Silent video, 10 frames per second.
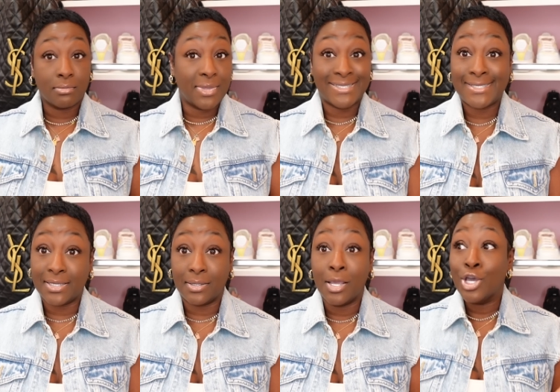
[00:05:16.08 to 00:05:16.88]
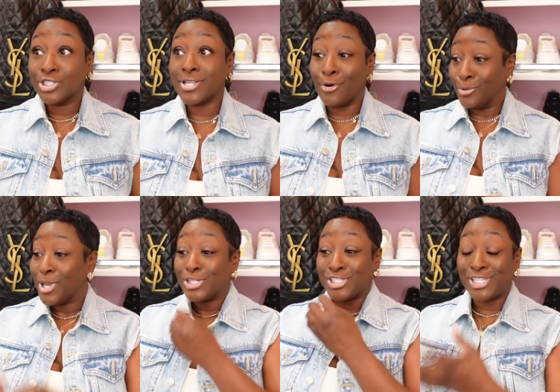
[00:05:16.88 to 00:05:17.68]
That's it. So
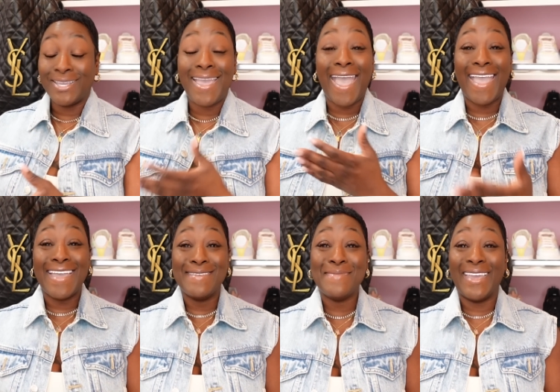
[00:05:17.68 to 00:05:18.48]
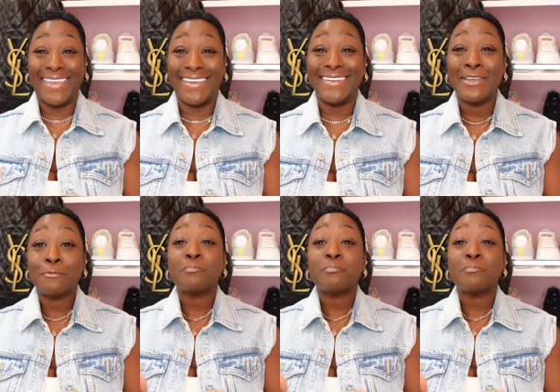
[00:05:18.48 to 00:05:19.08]
she came in